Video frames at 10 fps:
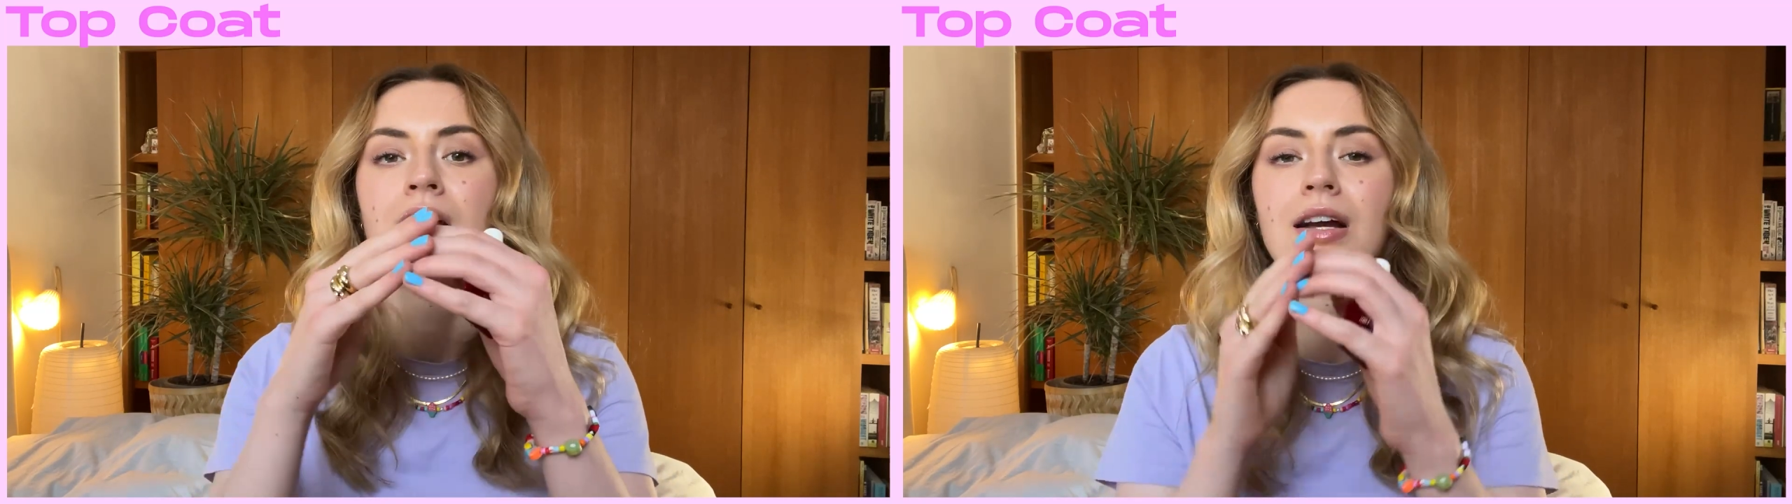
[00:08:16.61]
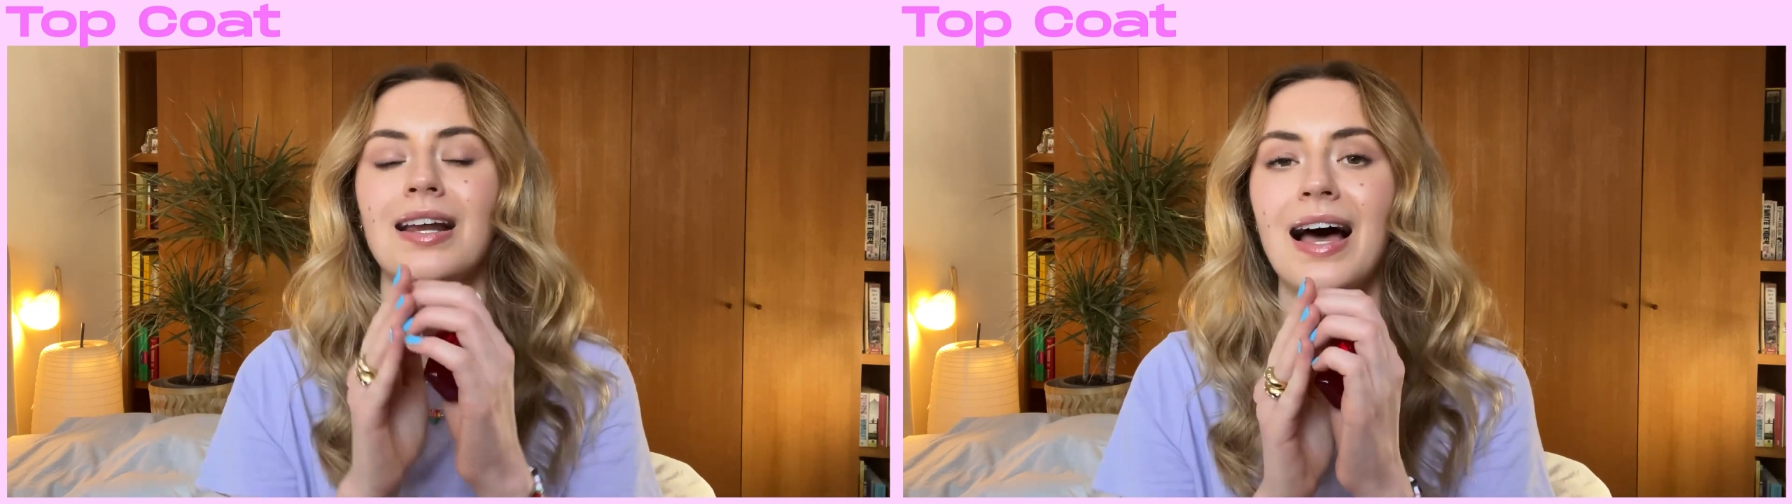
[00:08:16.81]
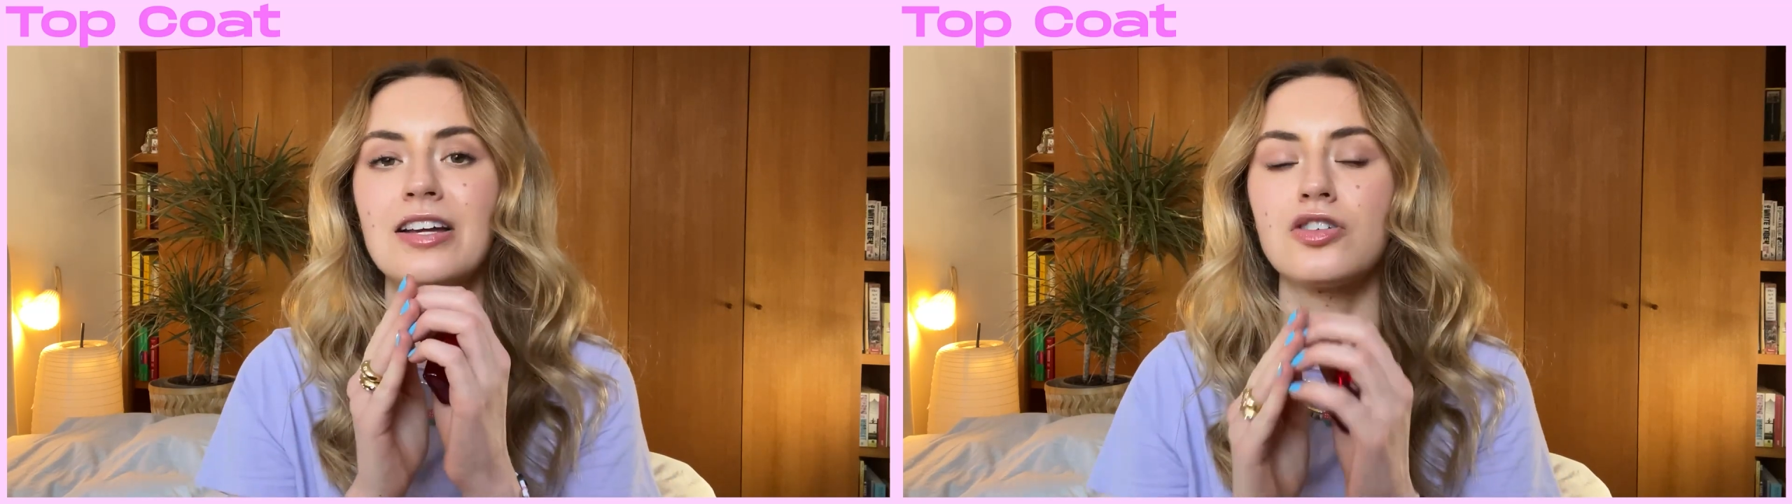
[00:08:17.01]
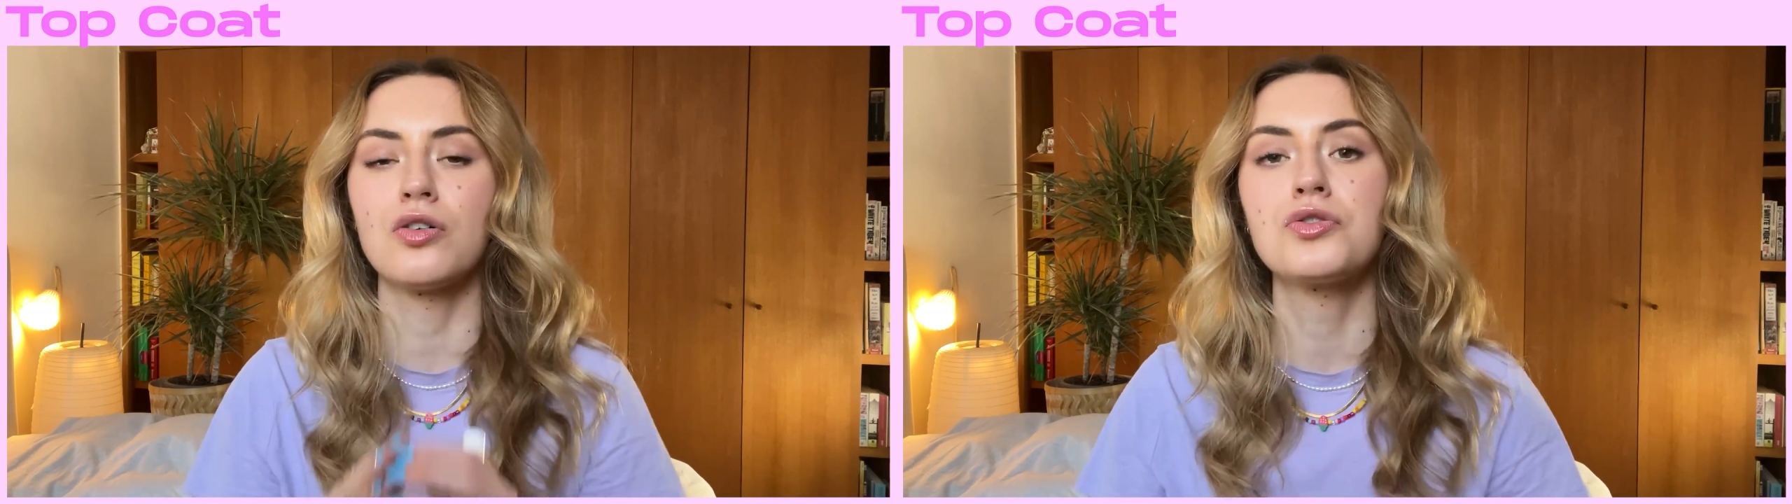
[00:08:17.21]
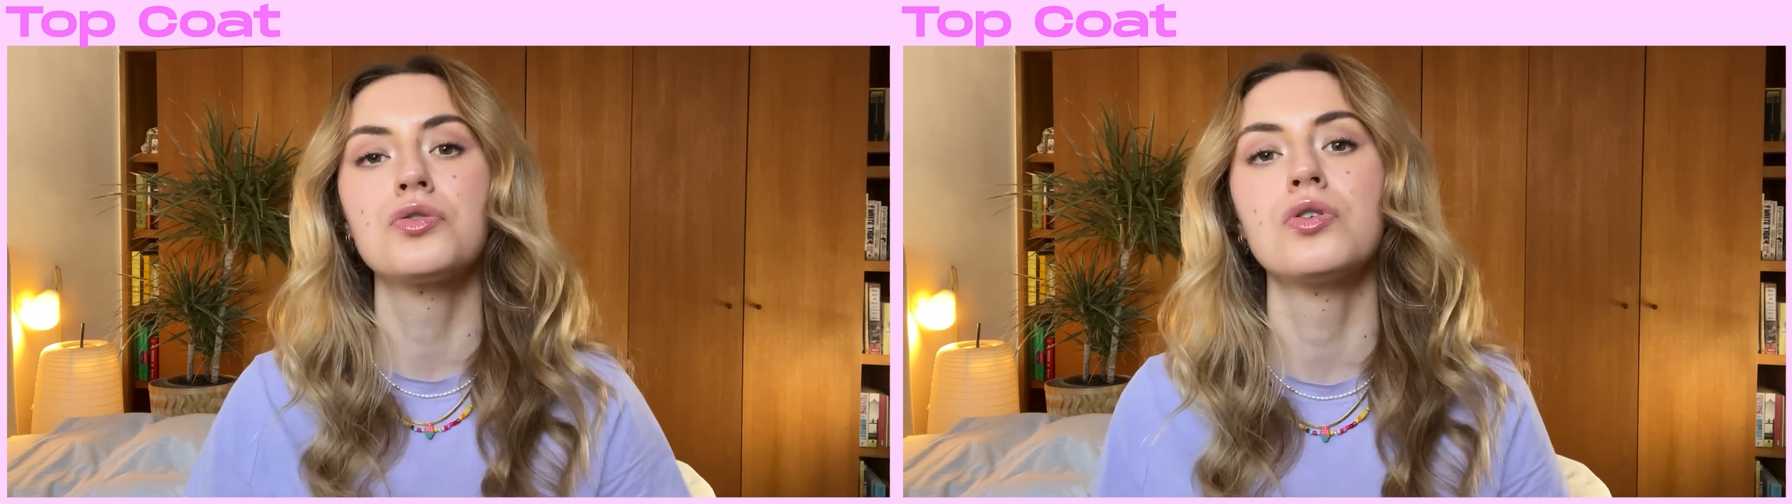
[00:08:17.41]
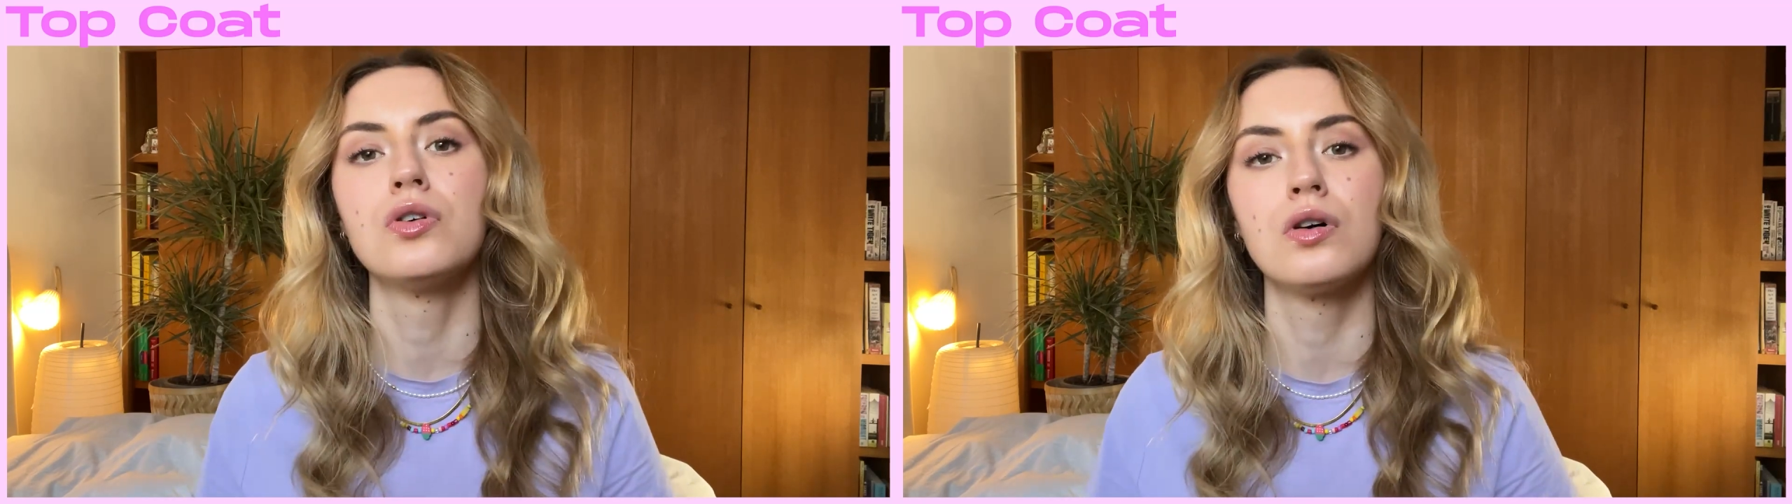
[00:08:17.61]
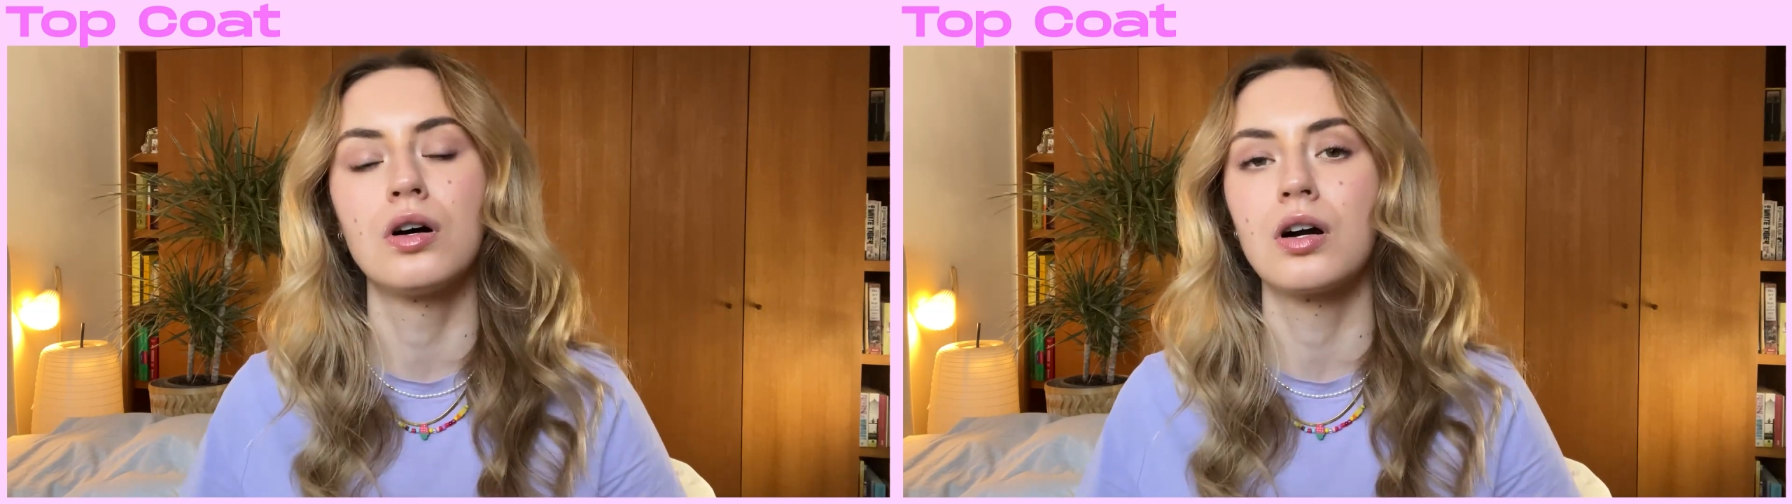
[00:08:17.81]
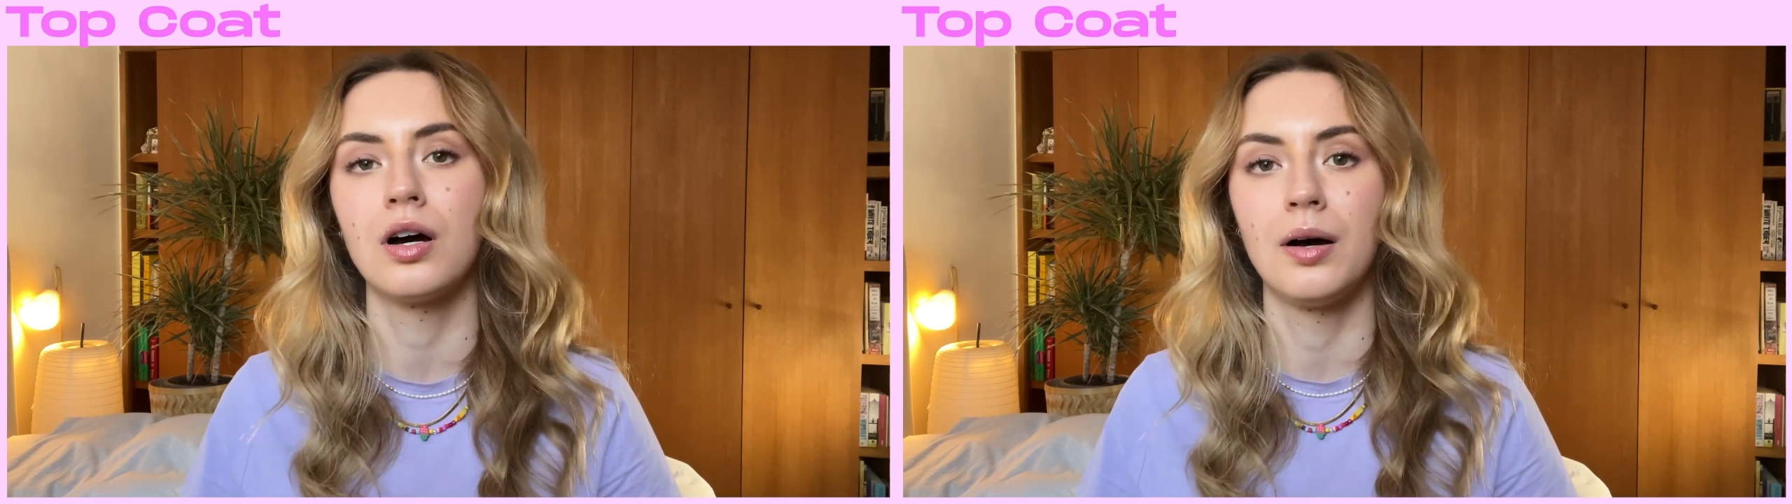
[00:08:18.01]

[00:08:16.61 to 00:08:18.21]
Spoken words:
glides onto your